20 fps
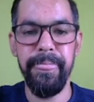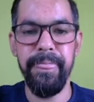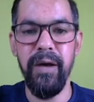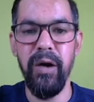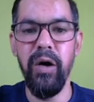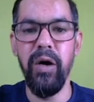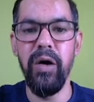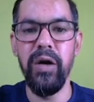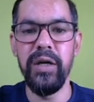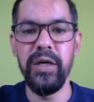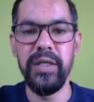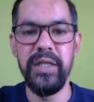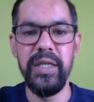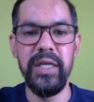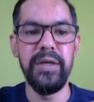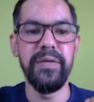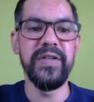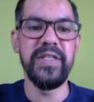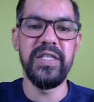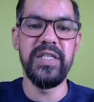or
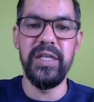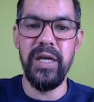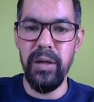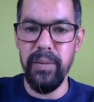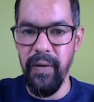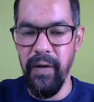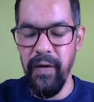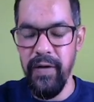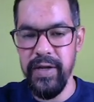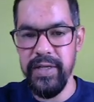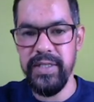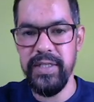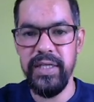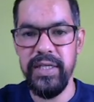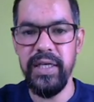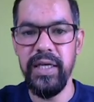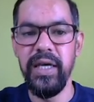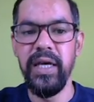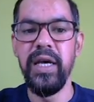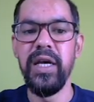the fiscal
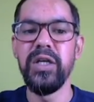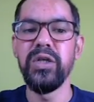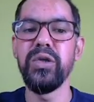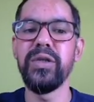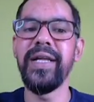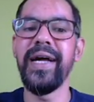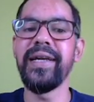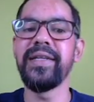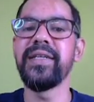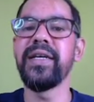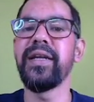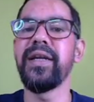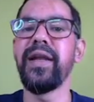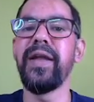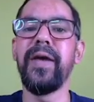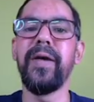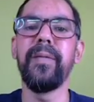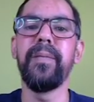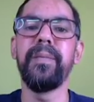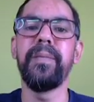policy, so that
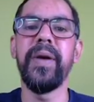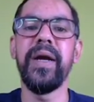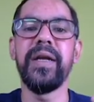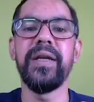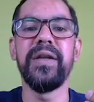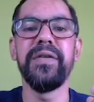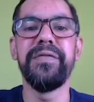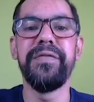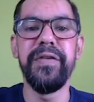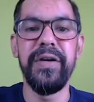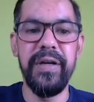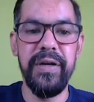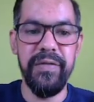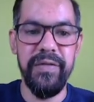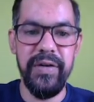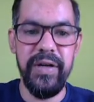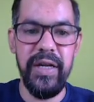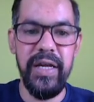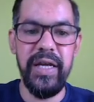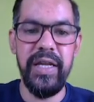generally impact different
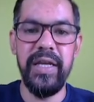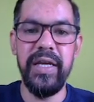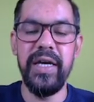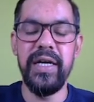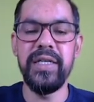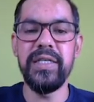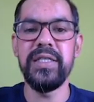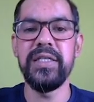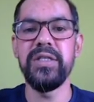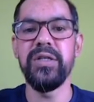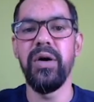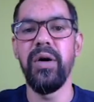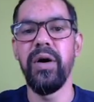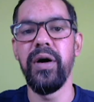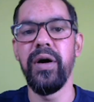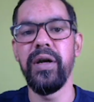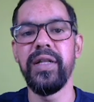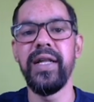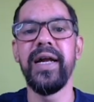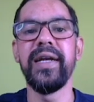areas,
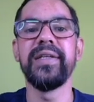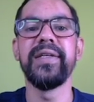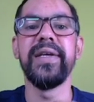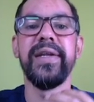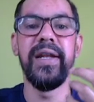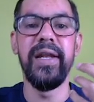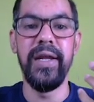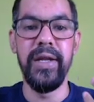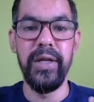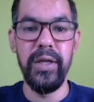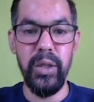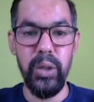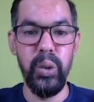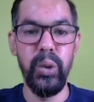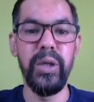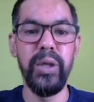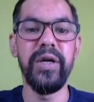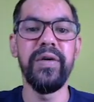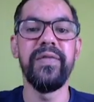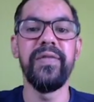or that generally
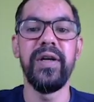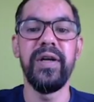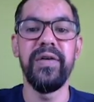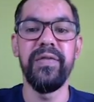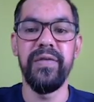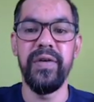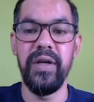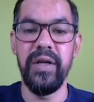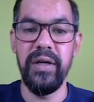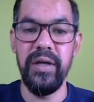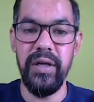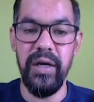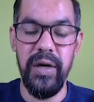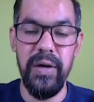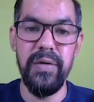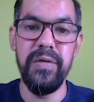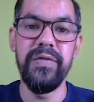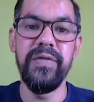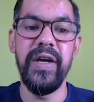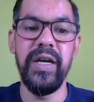include different
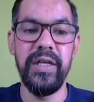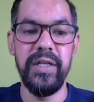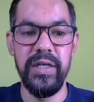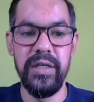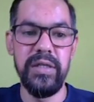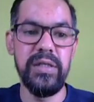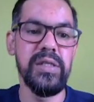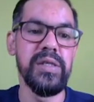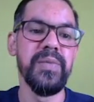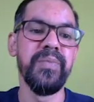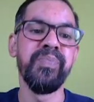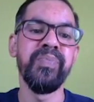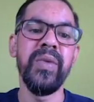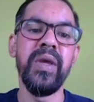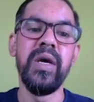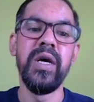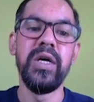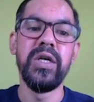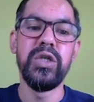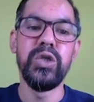factors.
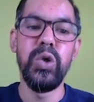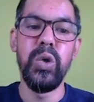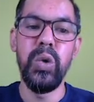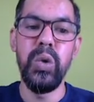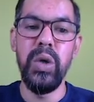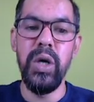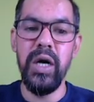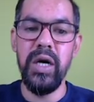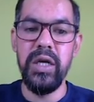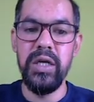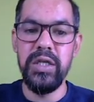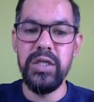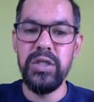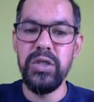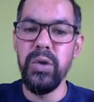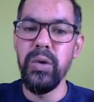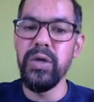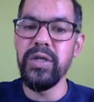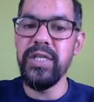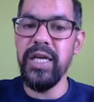So
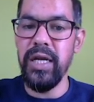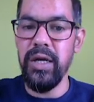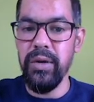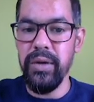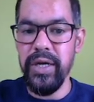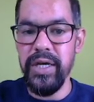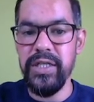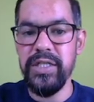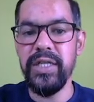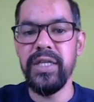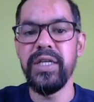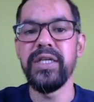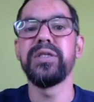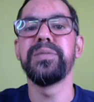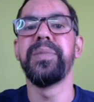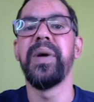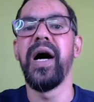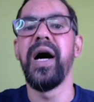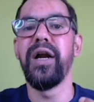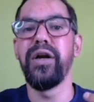resource allocation is
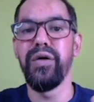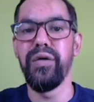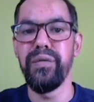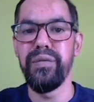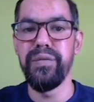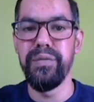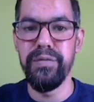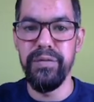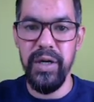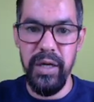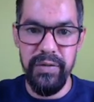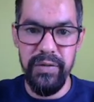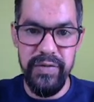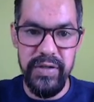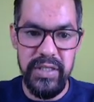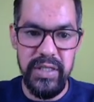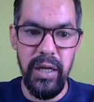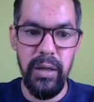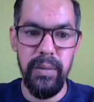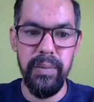part of
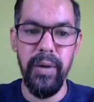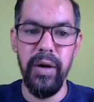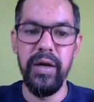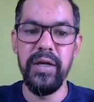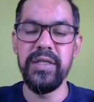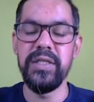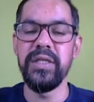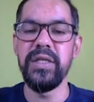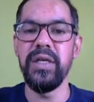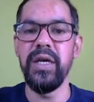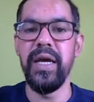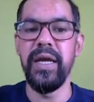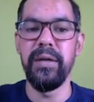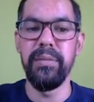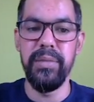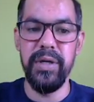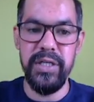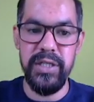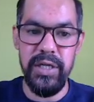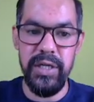fiscal policy
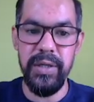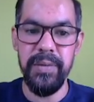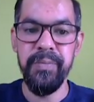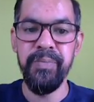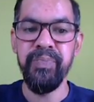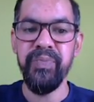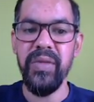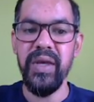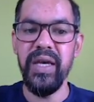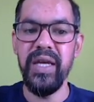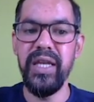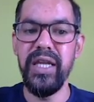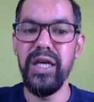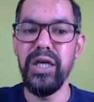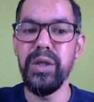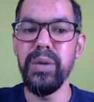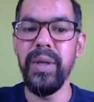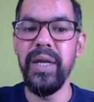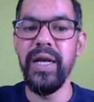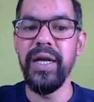and budget.
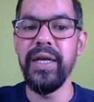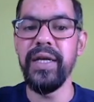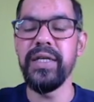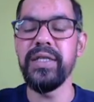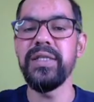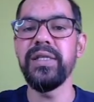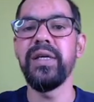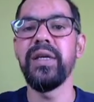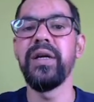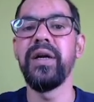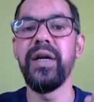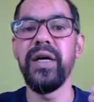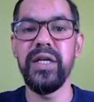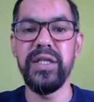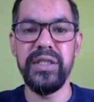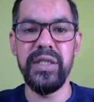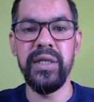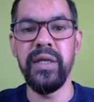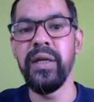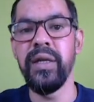Inequalities,
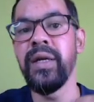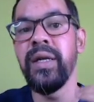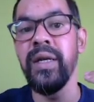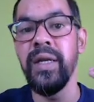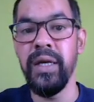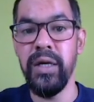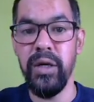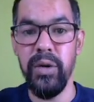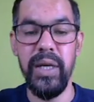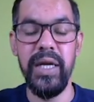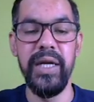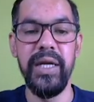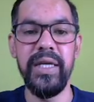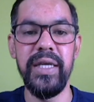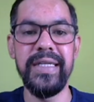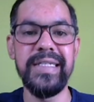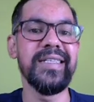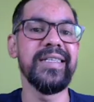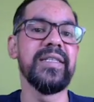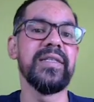reduction in
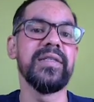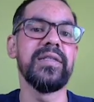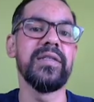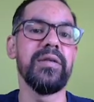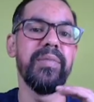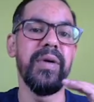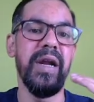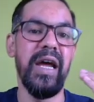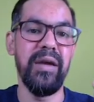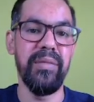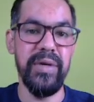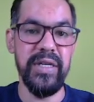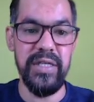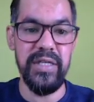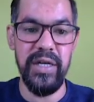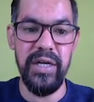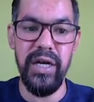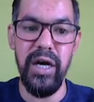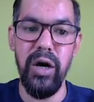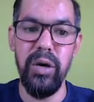inequalities is prime
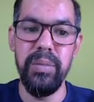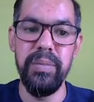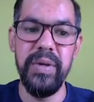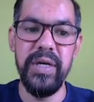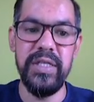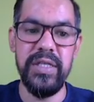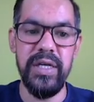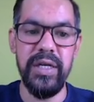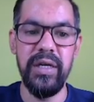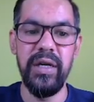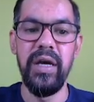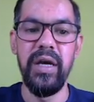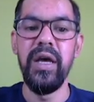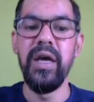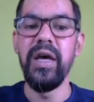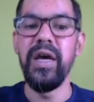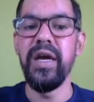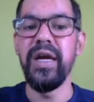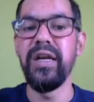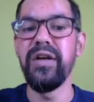agenda of budget.
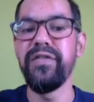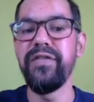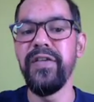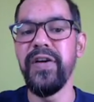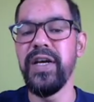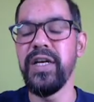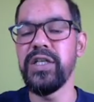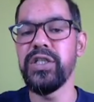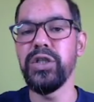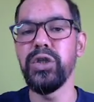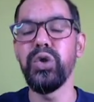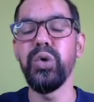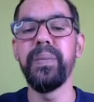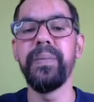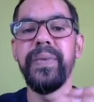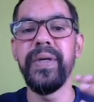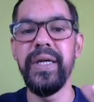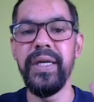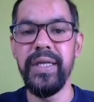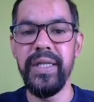Inflation, to
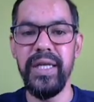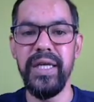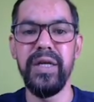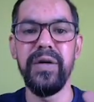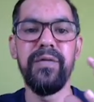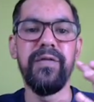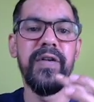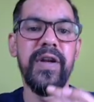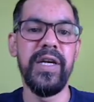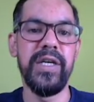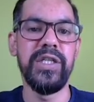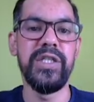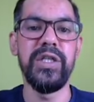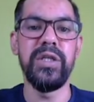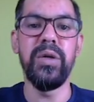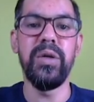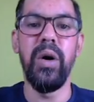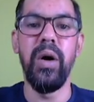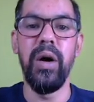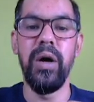beat the
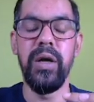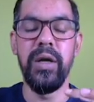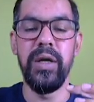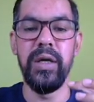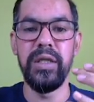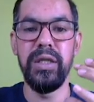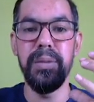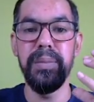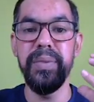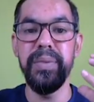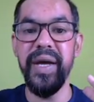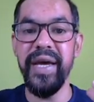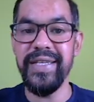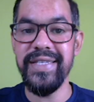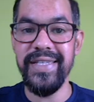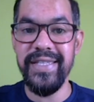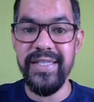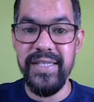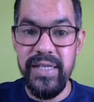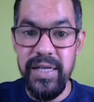inflation, or the
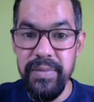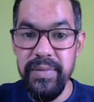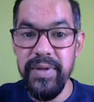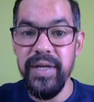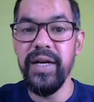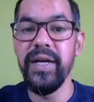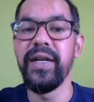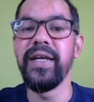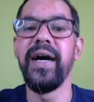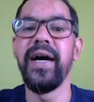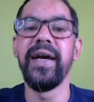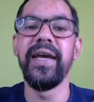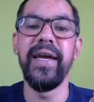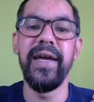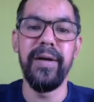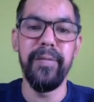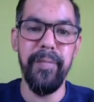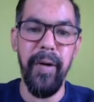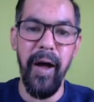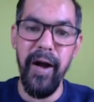price stability,
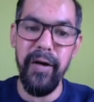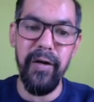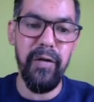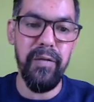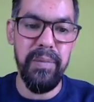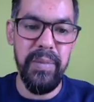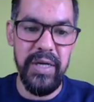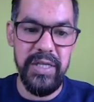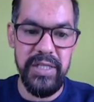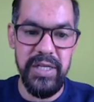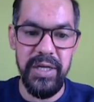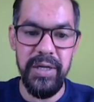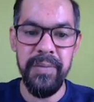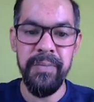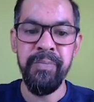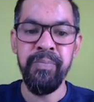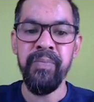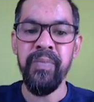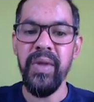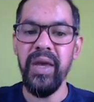again part of budget.
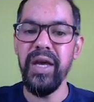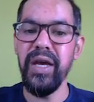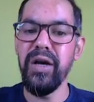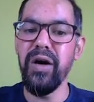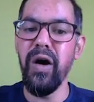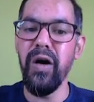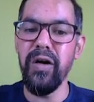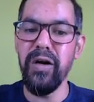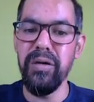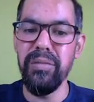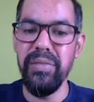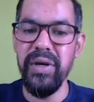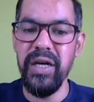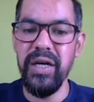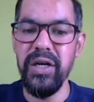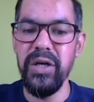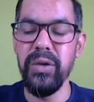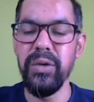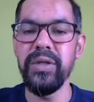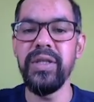Economic
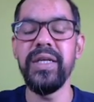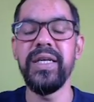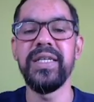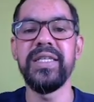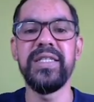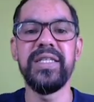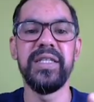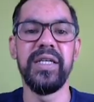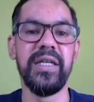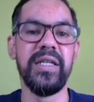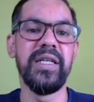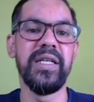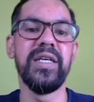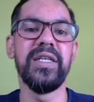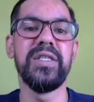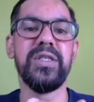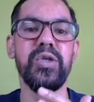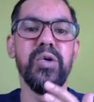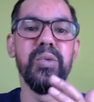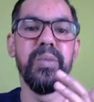growth is the
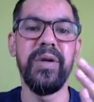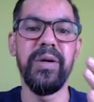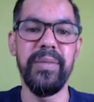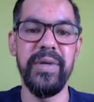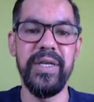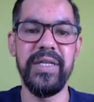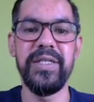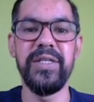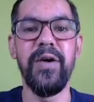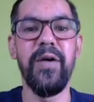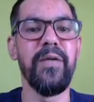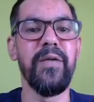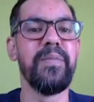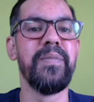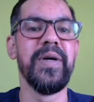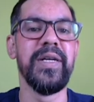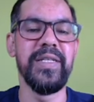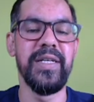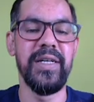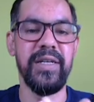supremacy of
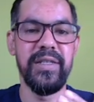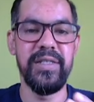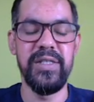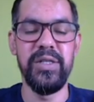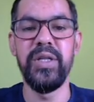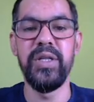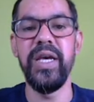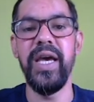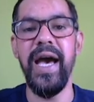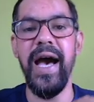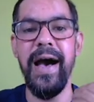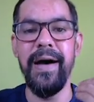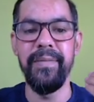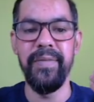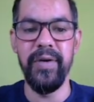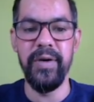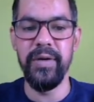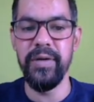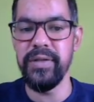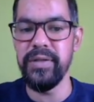budget. So they have
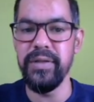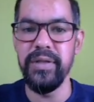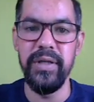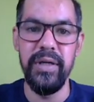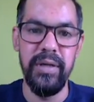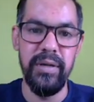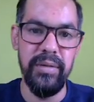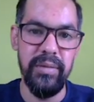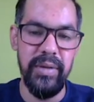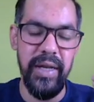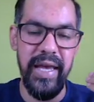a